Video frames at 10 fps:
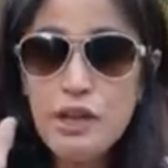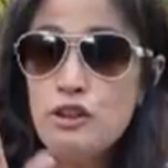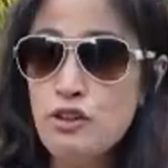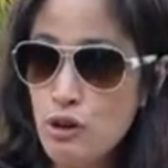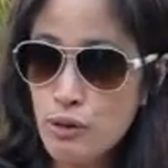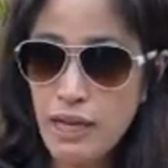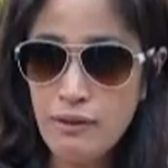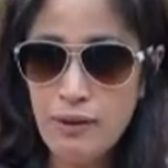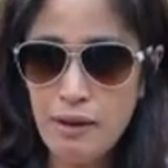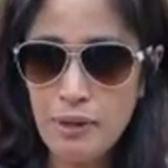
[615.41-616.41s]
No key
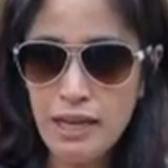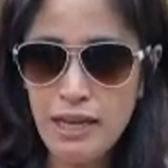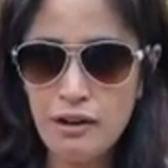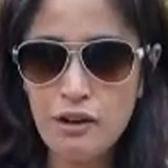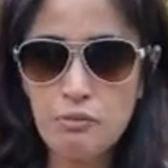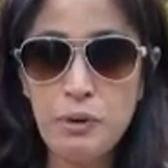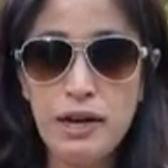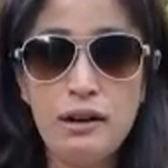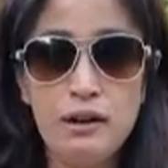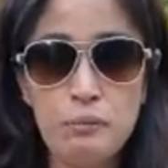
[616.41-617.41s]
fob in here,
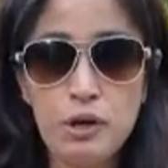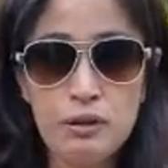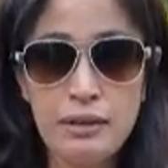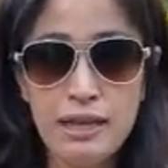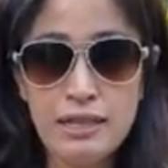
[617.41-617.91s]
but I'll put a link